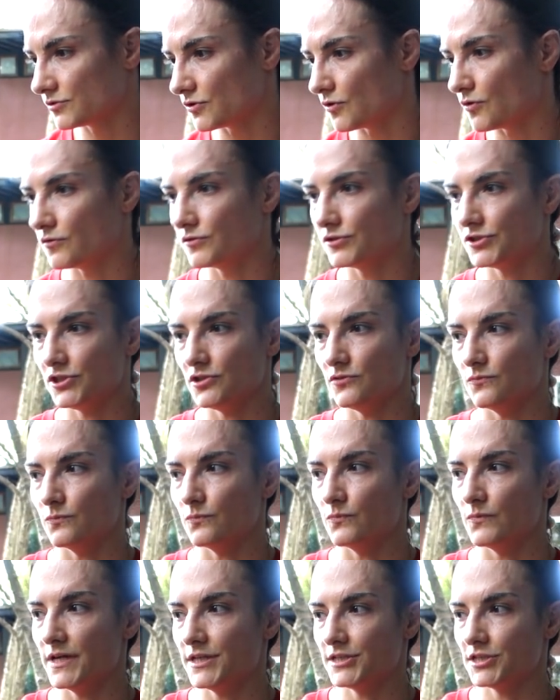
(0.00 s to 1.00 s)
told you
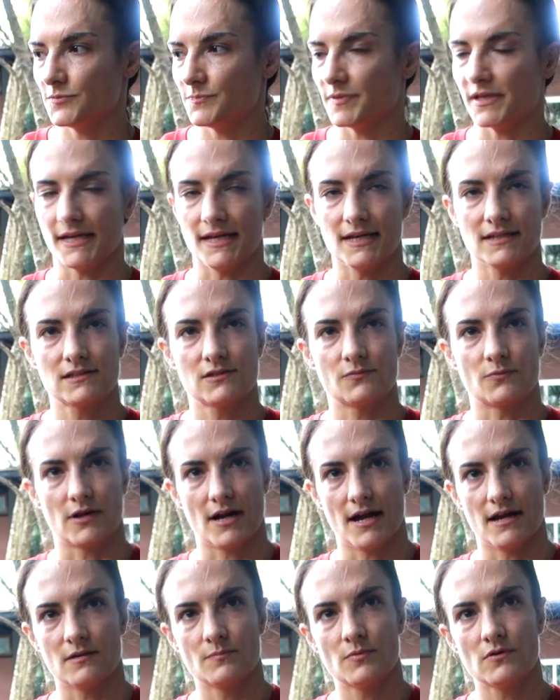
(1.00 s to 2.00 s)
which plants were
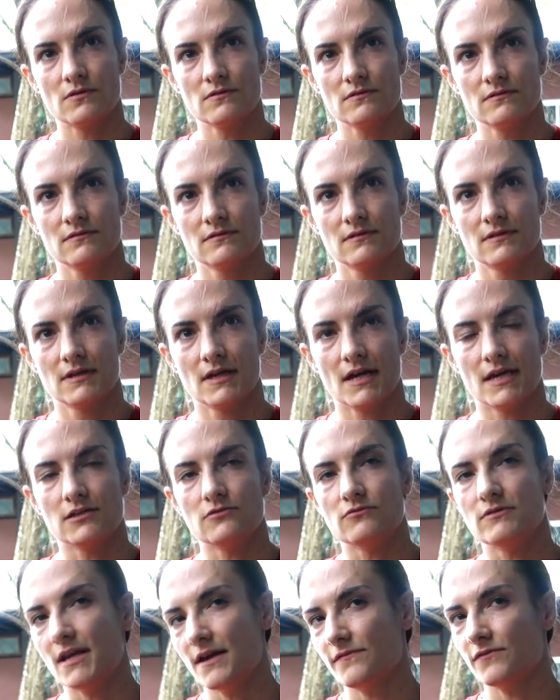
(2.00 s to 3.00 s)
edible mm. and
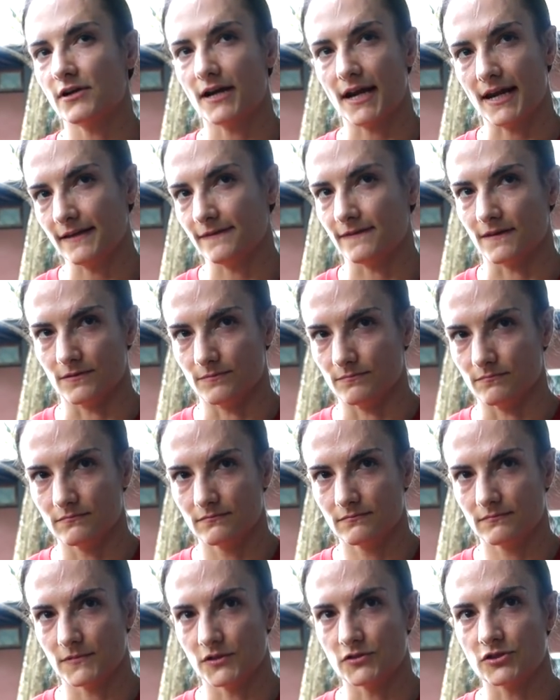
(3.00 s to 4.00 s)
you mm. never ate them.
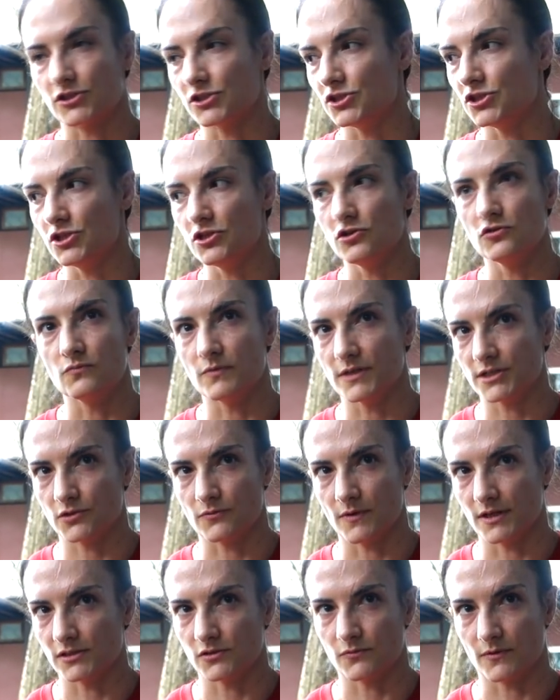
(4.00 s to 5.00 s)
You just knew which
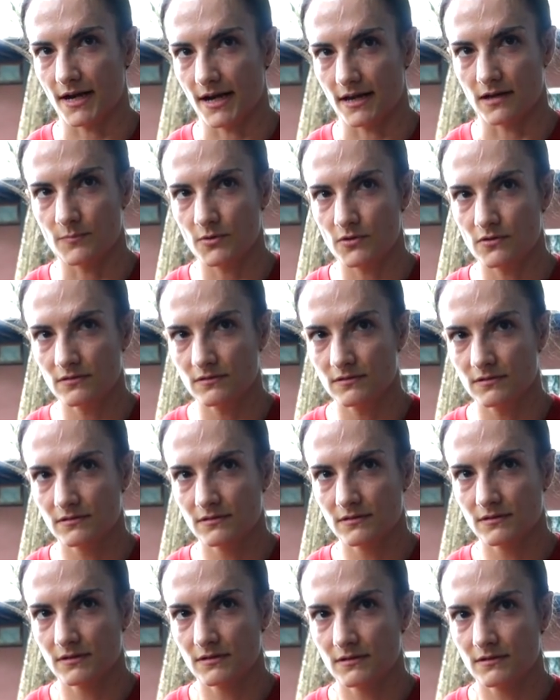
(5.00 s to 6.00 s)
ones were mm. edible
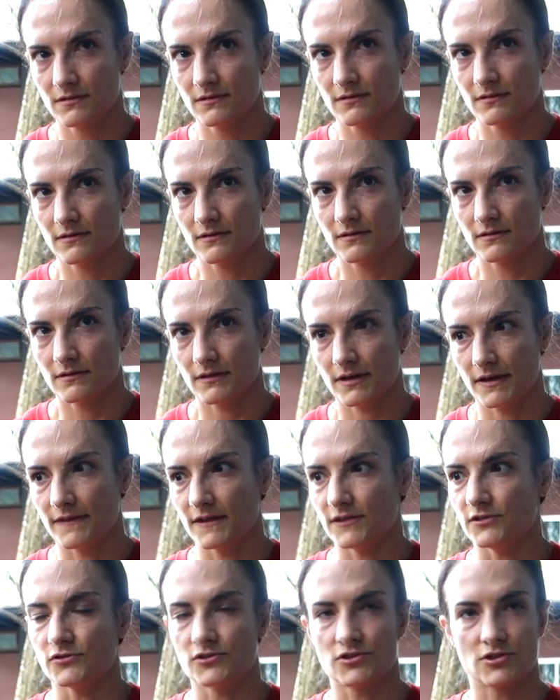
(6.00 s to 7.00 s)
and
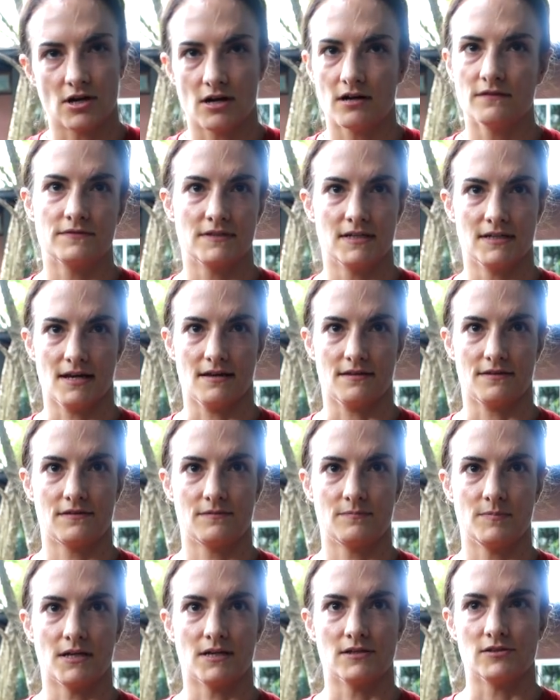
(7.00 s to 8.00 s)
then you starve to death
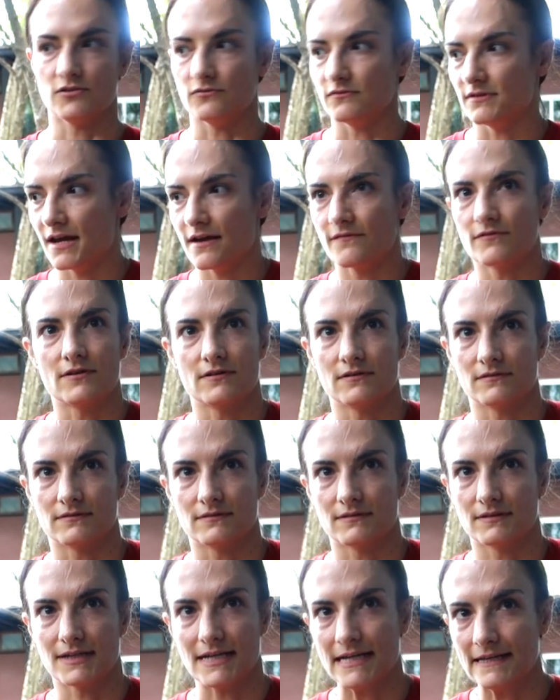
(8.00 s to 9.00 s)
because you never
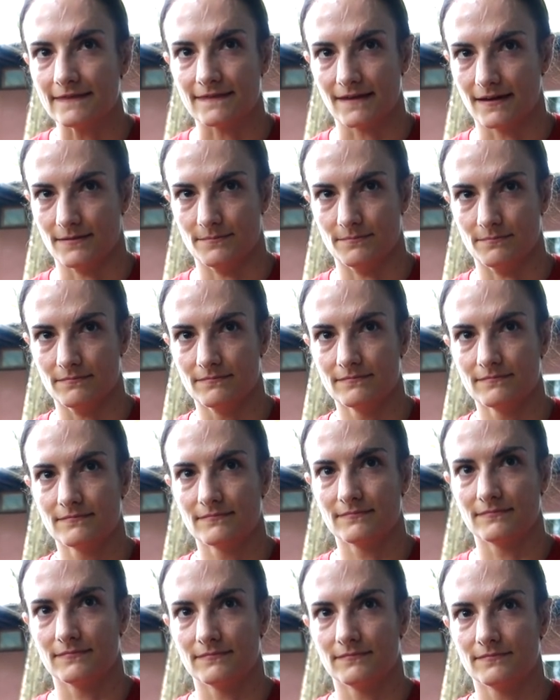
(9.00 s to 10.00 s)
eat them
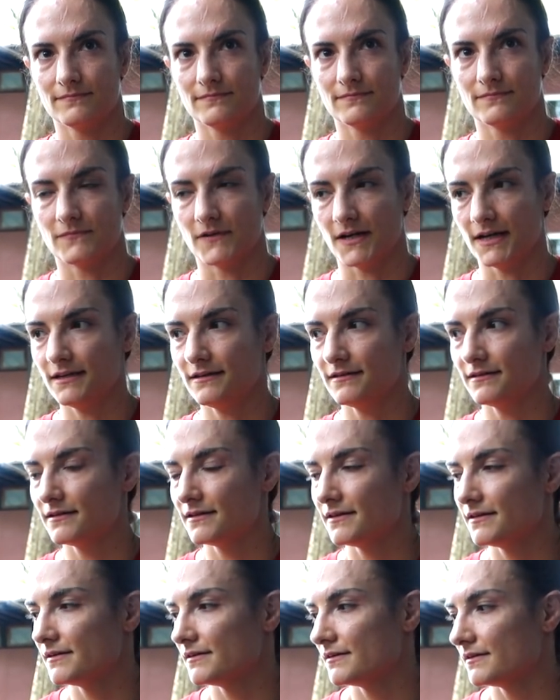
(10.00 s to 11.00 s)
right?
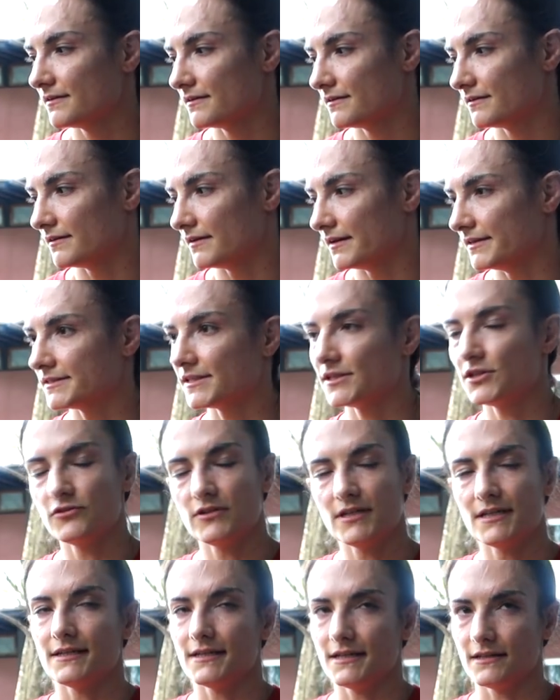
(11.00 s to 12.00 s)
And so you
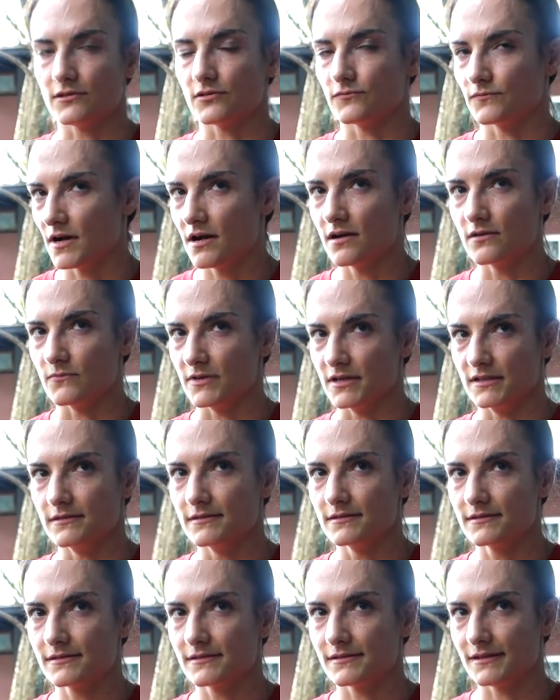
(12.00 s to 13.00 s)
didn't eat the wrong
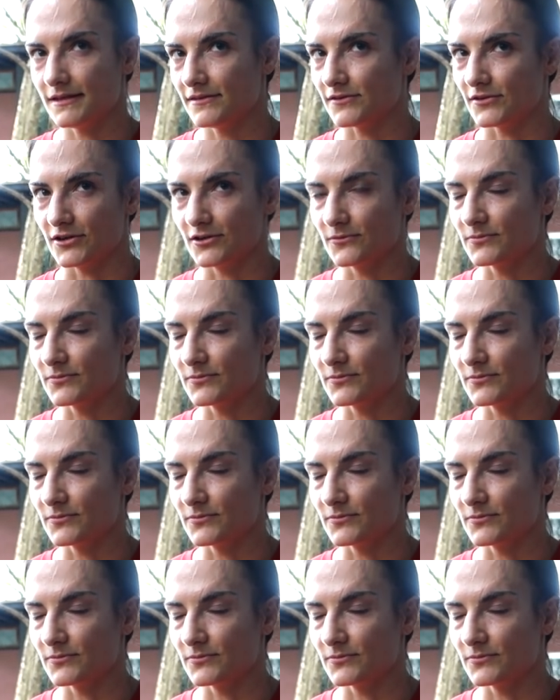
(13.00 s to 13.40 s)
ones either,